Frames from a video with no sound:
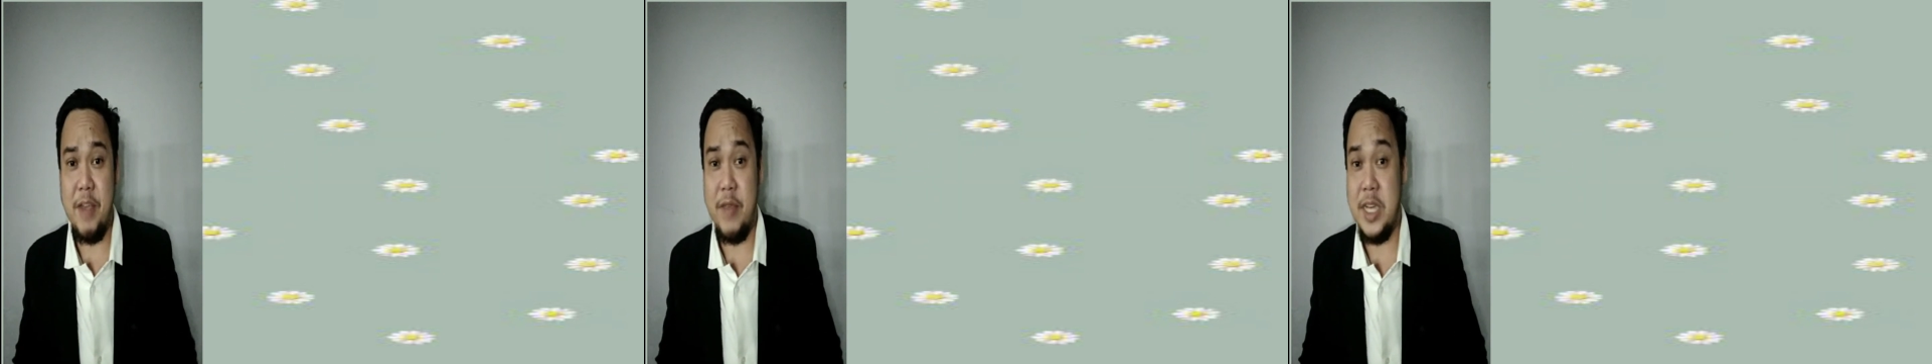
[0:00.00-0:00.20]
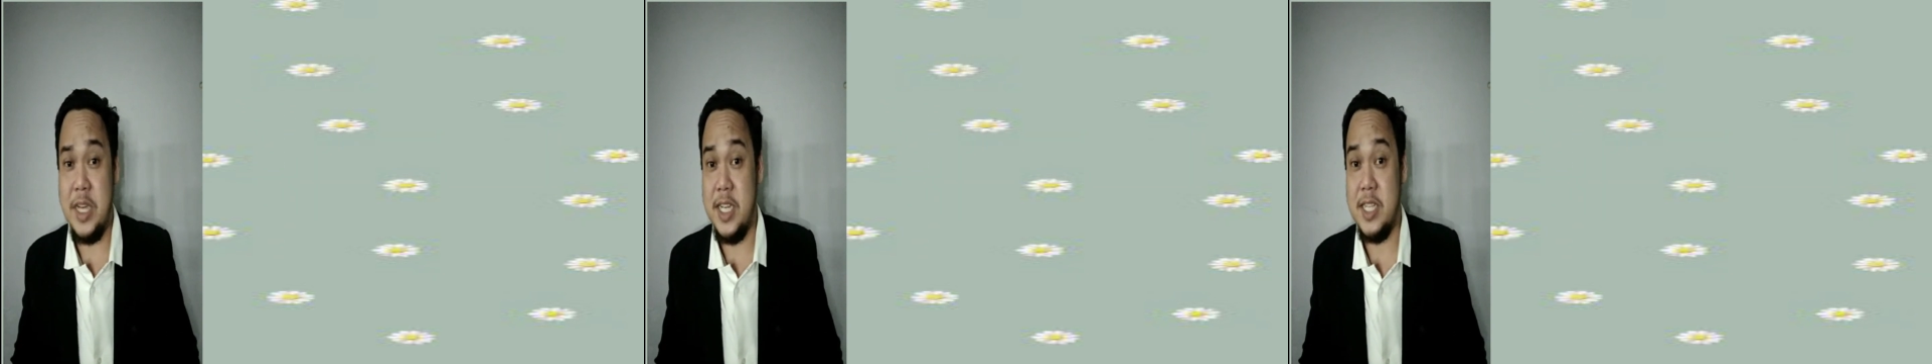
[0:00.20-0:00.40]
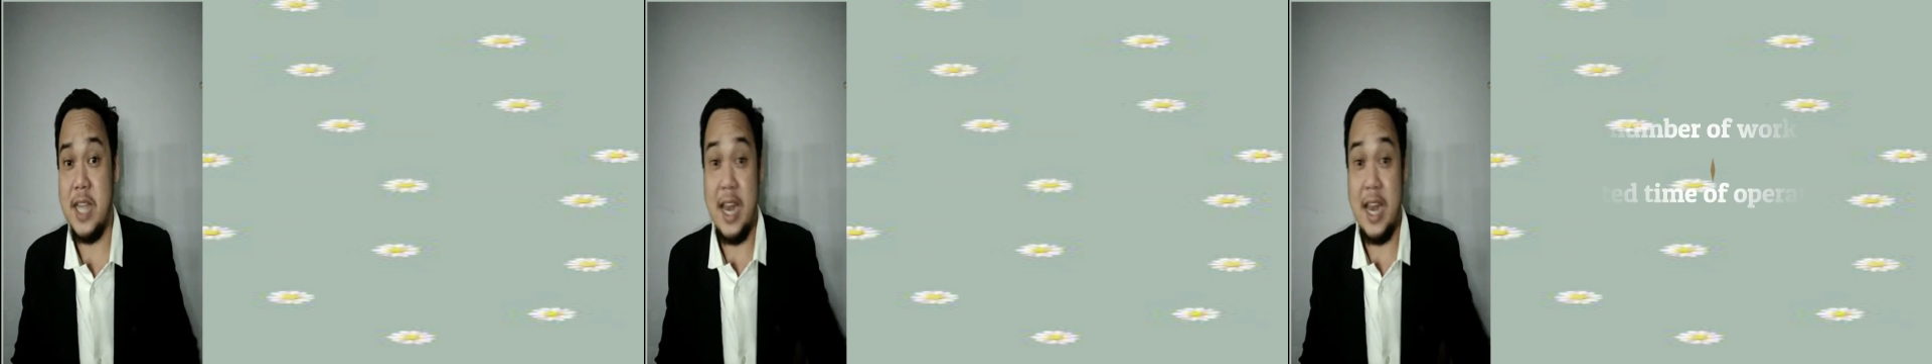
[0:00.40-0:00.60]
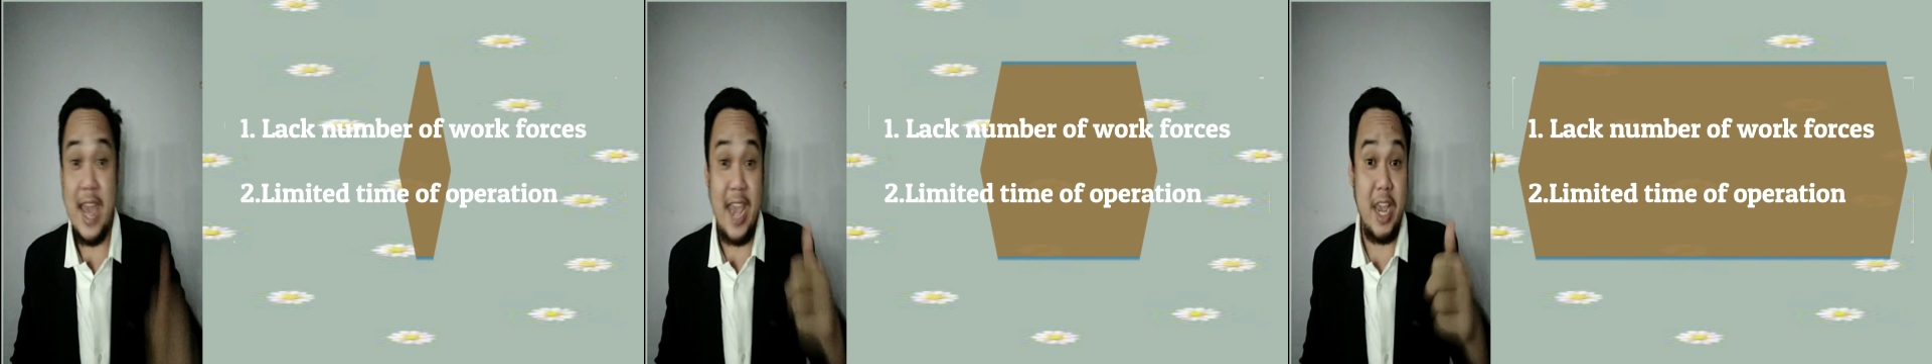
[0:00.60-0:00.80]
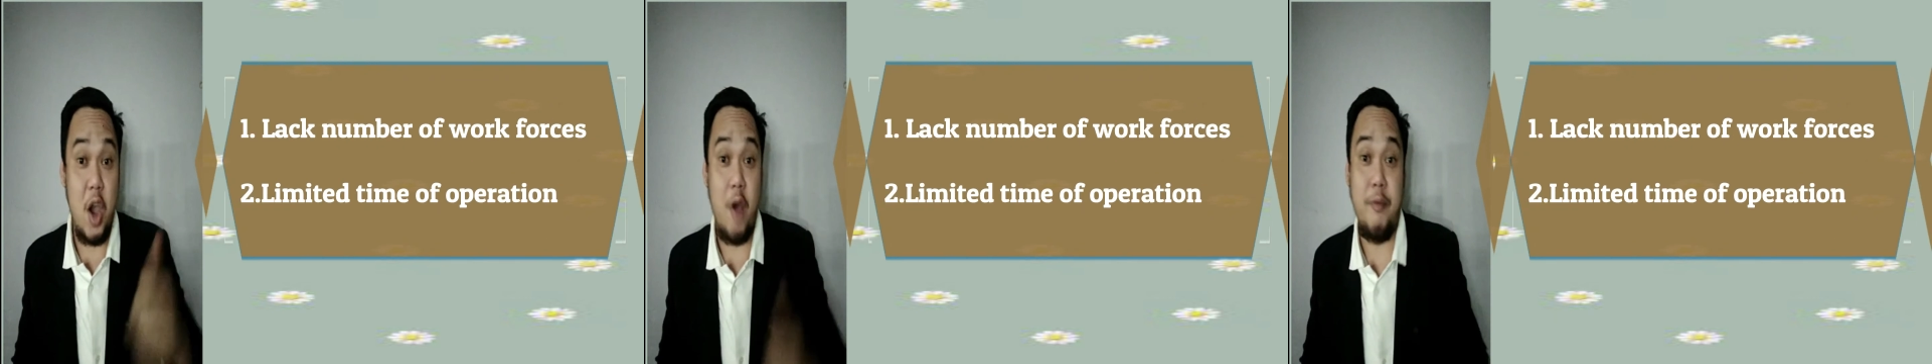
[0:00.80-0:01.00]
which is a
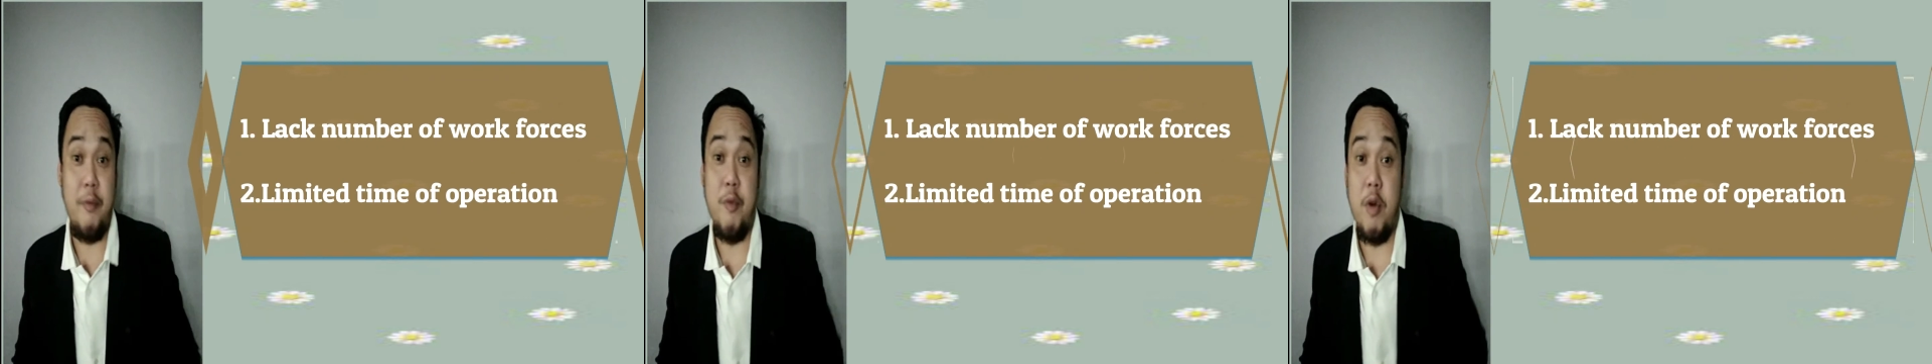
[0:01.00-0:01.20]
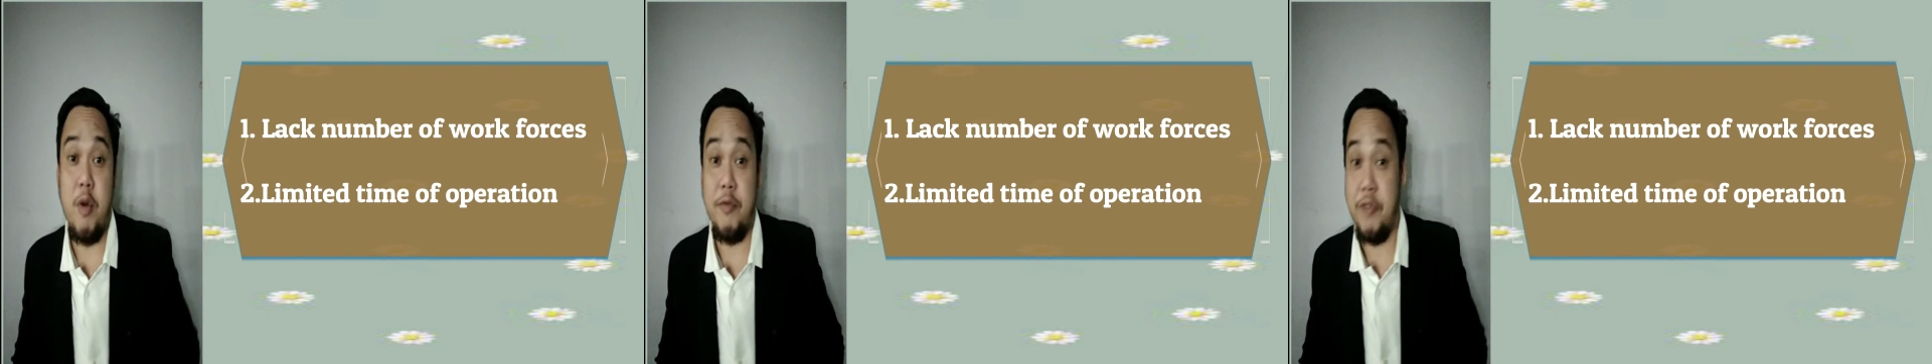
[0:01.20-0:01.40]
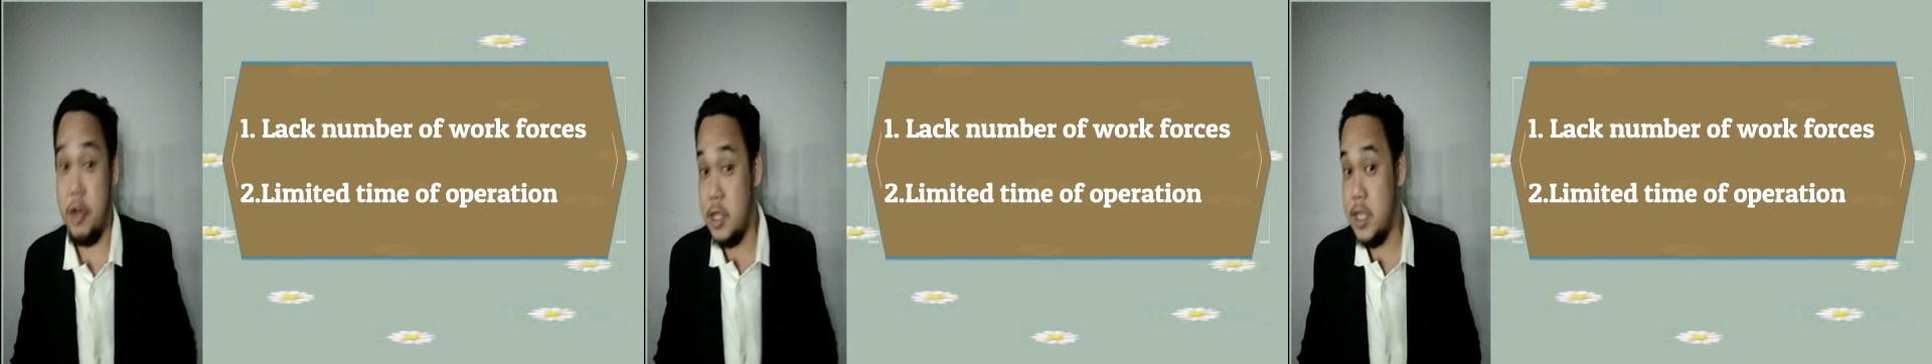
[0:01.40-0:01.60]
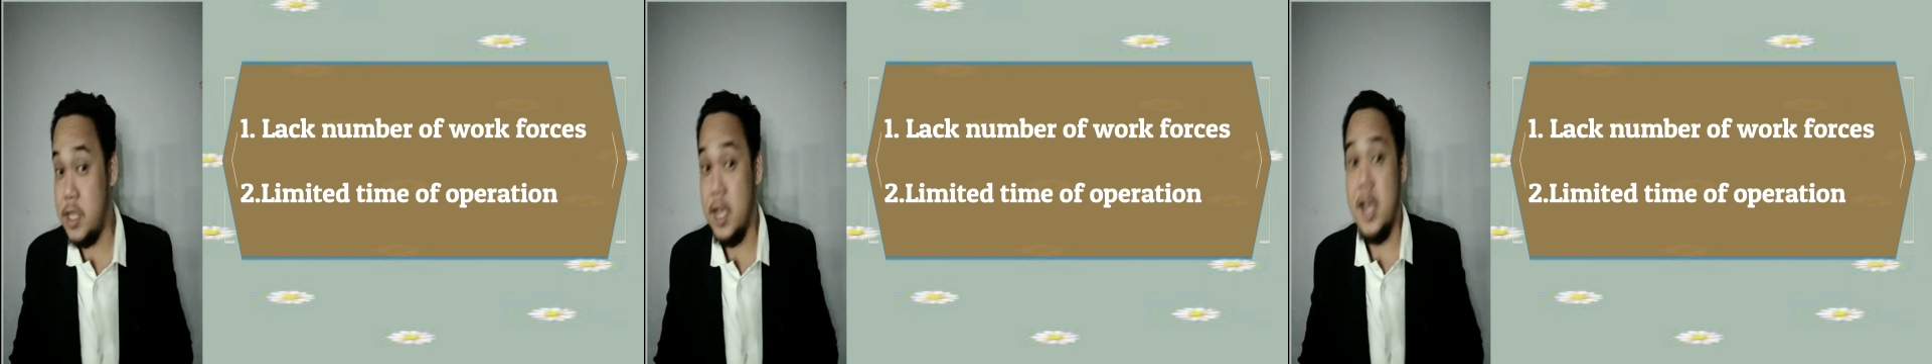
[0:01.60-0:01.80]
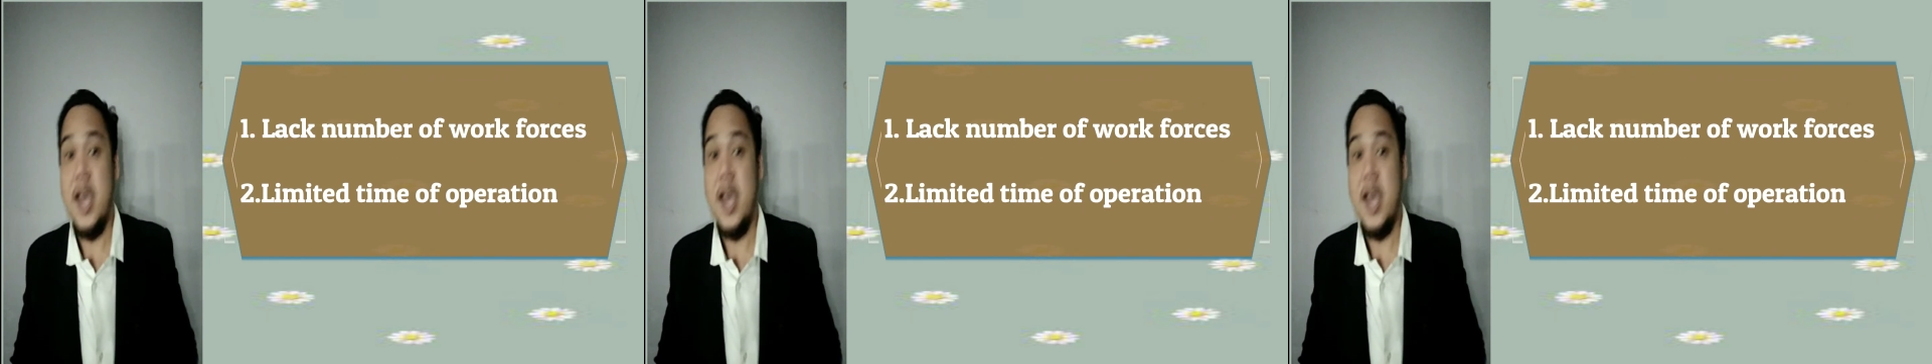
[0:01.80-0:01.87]
lack of workforce,